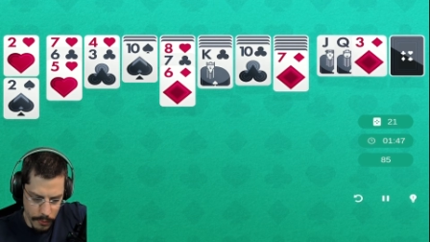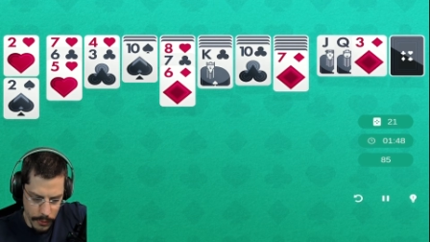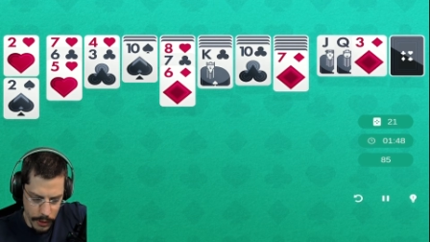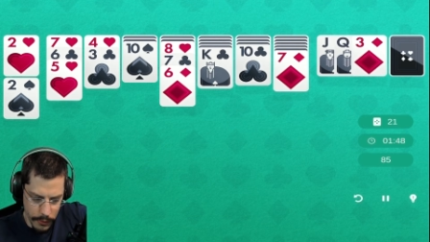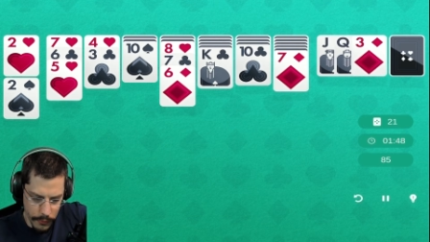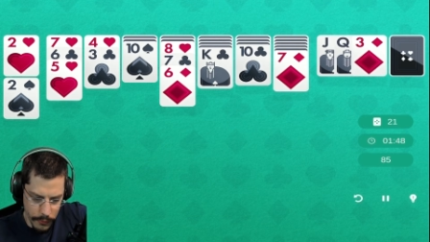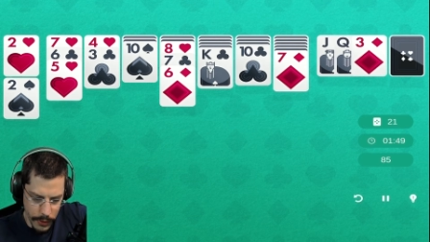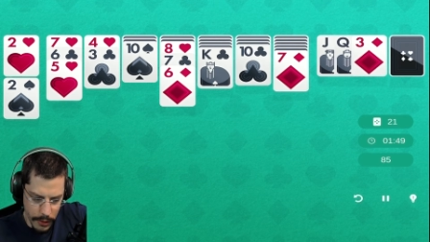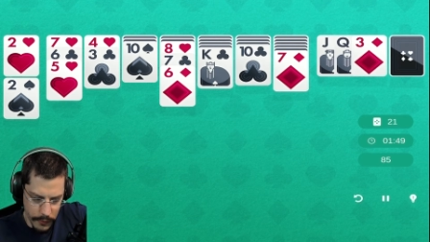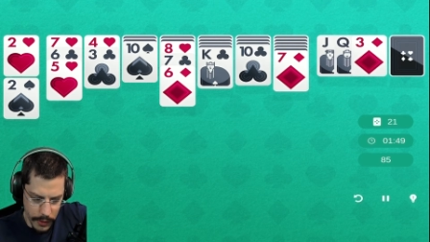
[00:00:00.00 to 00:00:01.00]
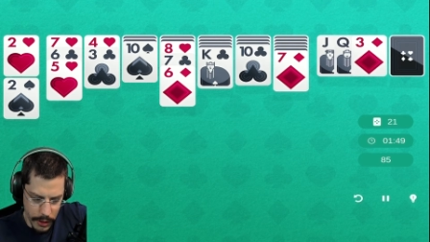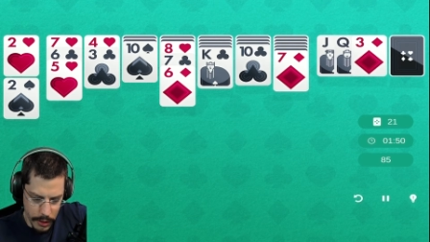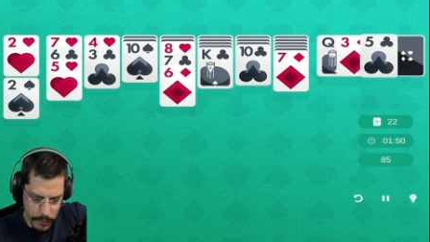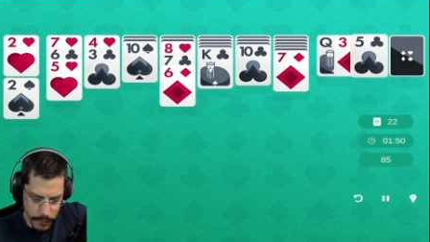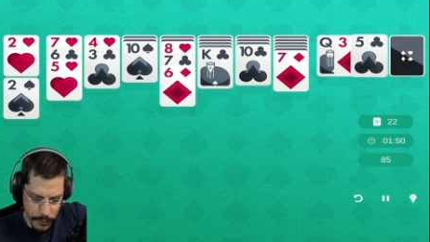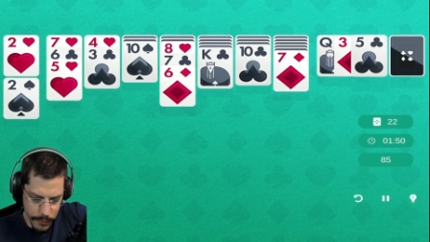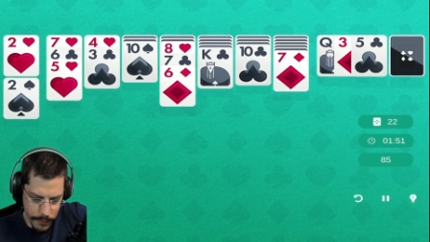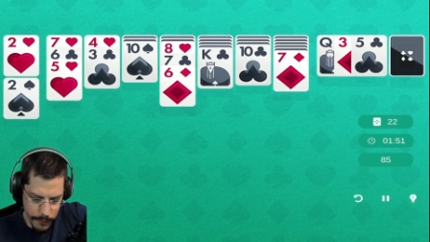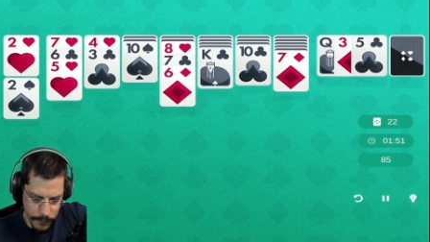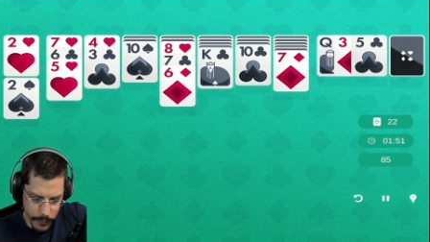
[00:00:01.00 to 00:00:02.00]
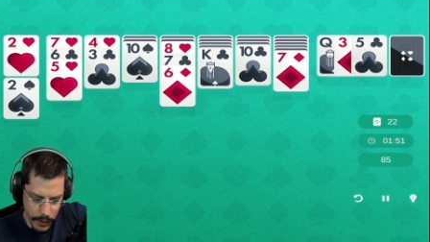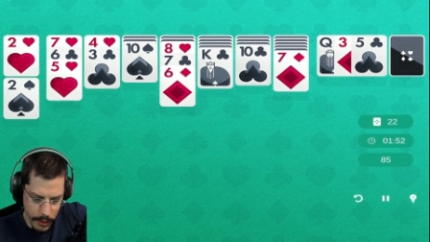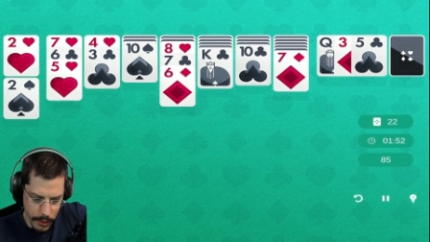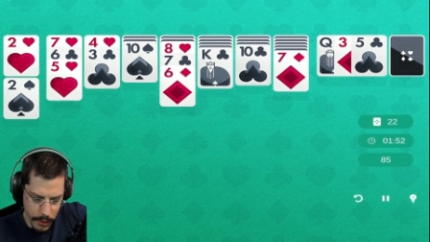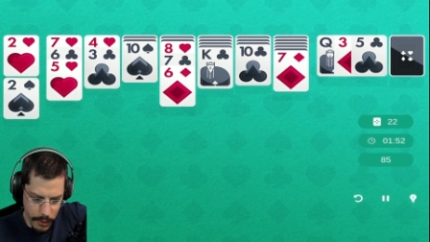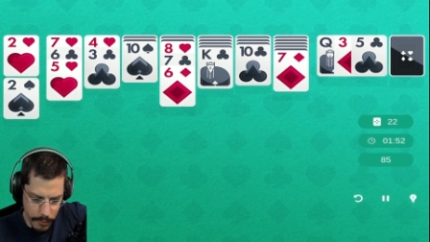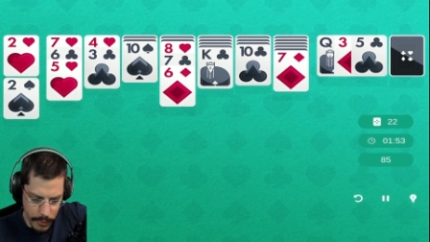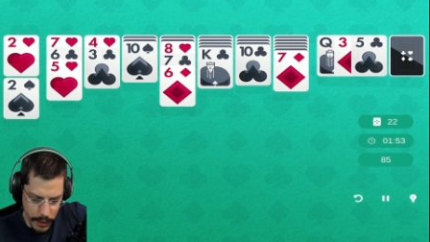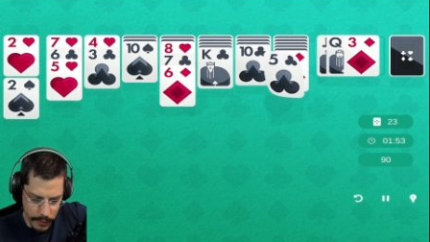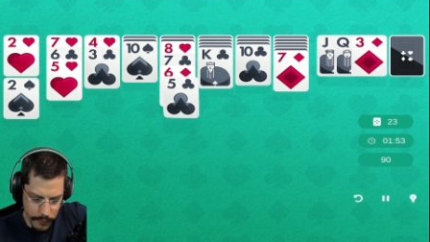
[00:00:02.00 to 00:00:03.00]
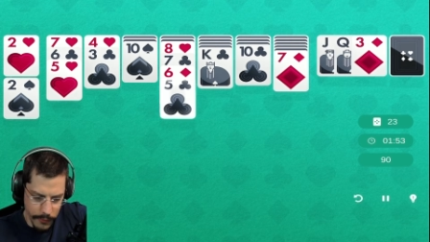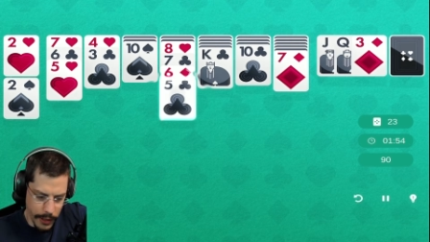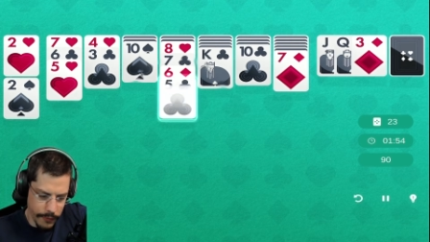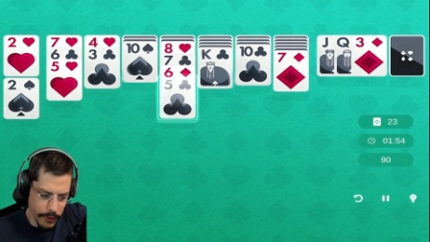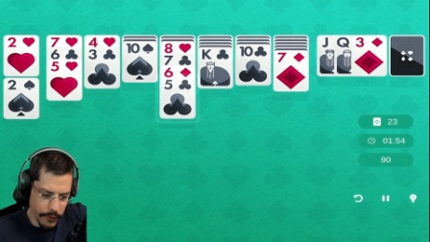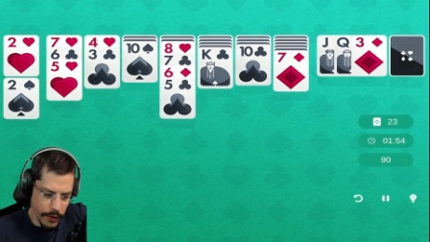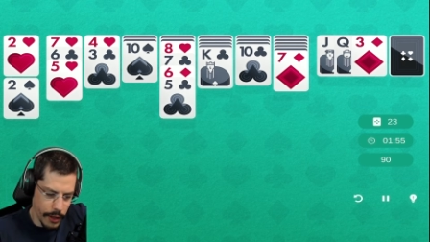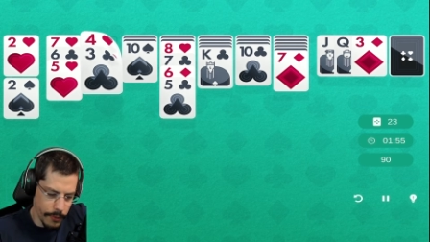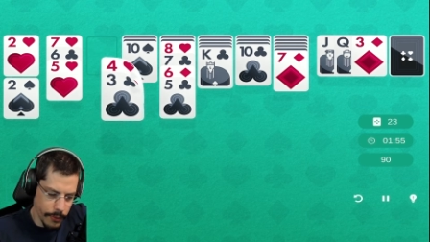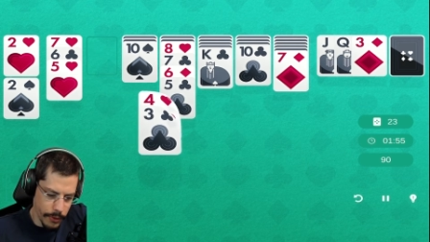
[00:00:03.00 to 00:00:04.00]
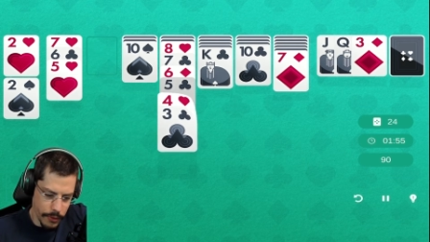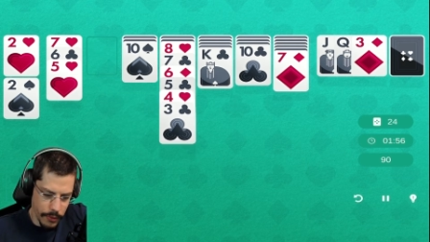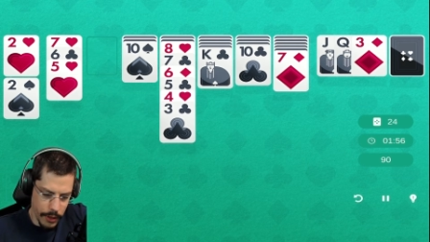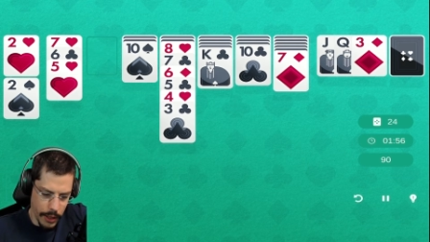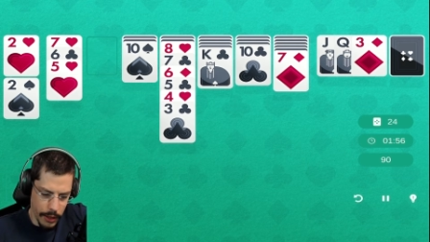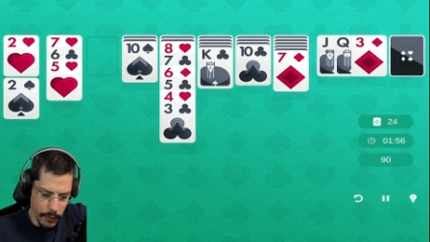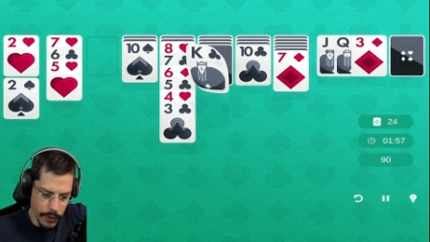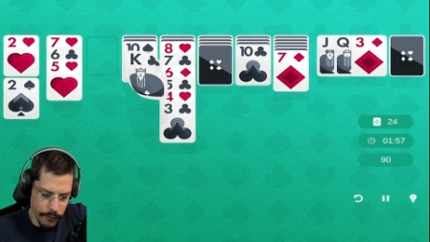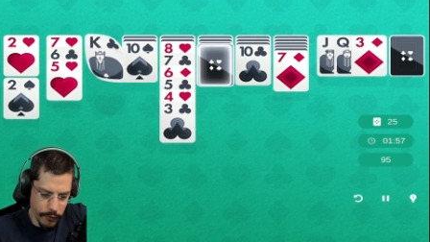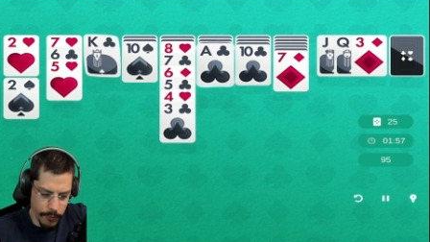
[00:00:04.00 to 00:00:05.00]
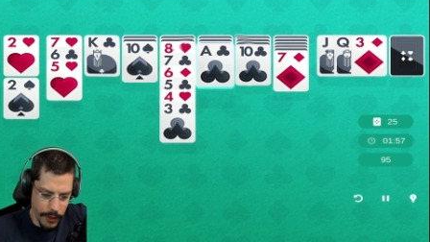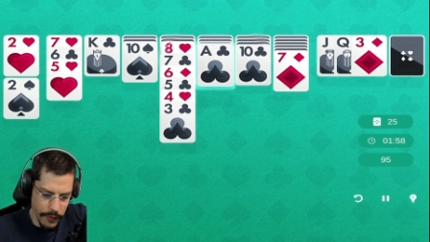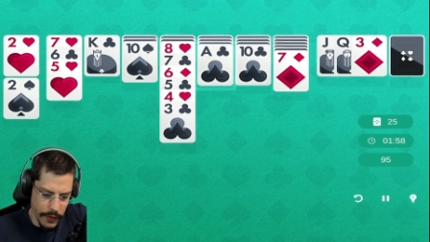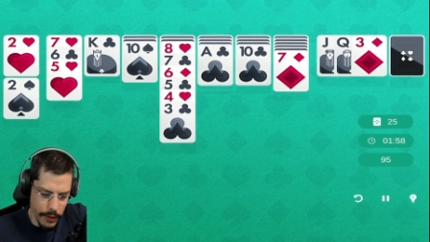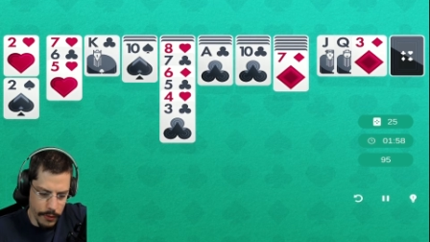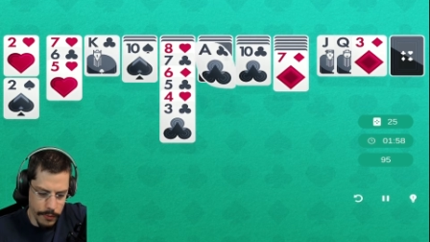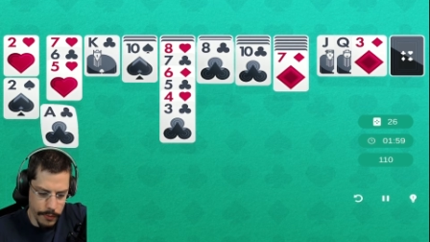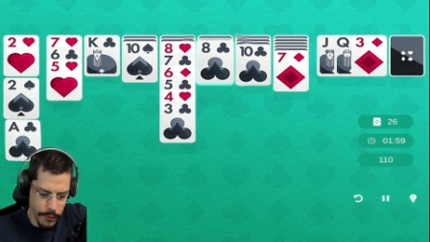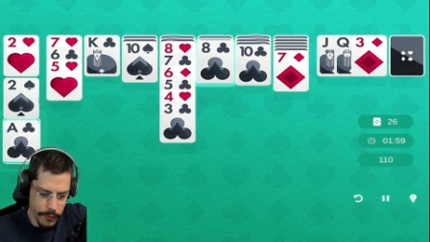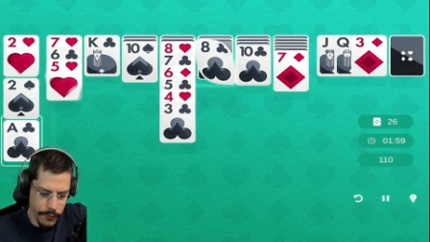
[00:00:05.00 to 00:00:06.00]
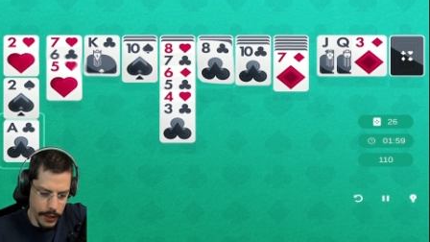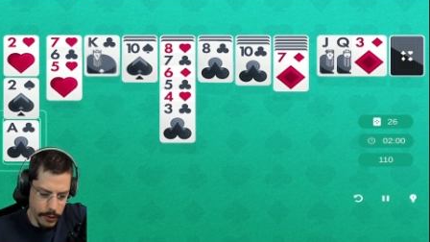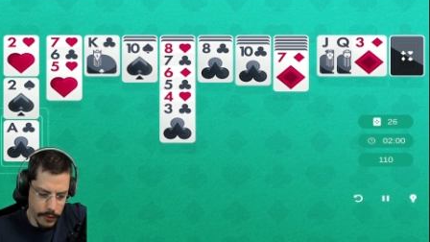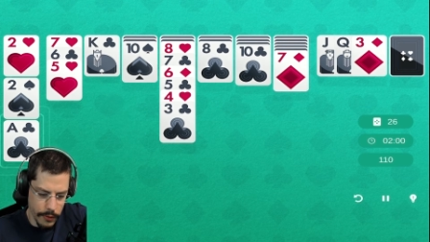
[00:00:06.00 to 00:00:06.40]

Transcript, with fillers: Black 3 doesn't help. Black 5 does help. Okay, now we have the space here. Perfect.